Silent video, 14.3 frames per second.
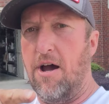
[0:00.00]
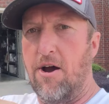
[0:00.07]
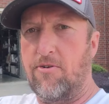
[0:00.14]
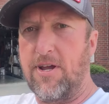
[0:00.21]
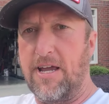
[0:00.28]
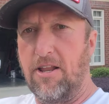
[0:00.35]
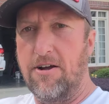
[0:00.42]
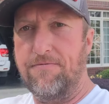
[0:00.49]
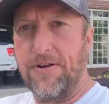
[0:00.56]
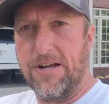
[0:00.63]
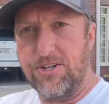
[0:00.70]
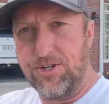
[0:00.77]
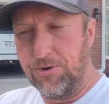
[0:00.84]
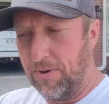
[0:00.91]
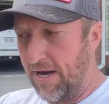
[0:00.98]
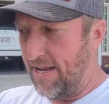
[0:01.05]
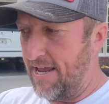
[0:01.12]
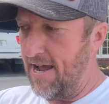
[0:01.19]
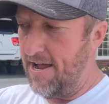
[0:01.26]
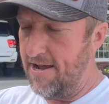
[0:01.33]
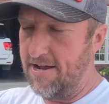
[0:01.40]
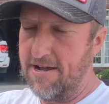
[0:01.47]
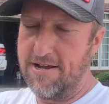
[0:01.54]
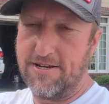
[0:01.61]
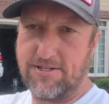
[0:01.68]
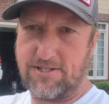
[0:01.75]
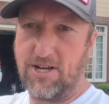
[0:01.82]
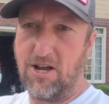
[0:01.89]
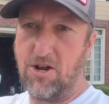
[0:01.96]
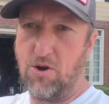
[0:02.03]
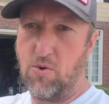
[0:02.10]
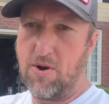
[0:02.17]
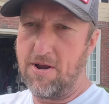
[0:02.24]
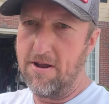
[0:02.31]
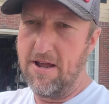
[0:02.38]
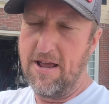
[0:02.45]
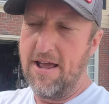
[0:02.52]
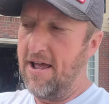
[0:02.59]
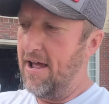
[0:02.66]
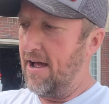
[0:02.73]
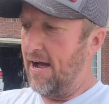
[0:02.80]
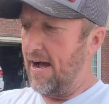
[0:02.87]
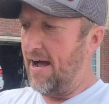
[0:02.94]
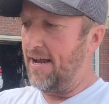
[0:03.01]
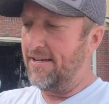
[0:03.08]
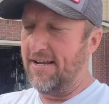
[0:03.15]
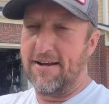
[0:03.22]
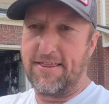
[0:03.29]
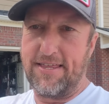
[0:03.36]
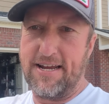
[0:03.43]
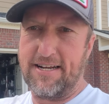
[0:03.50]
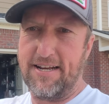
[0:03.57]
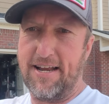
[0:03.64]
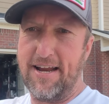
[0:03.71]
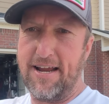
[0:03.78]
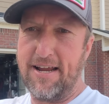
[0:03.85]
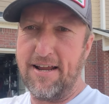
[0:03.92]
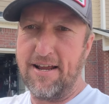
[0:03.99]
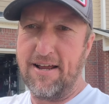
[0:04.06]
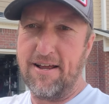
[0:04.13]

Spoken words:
Okay, lawn fans, you ready? So, I did a thing today.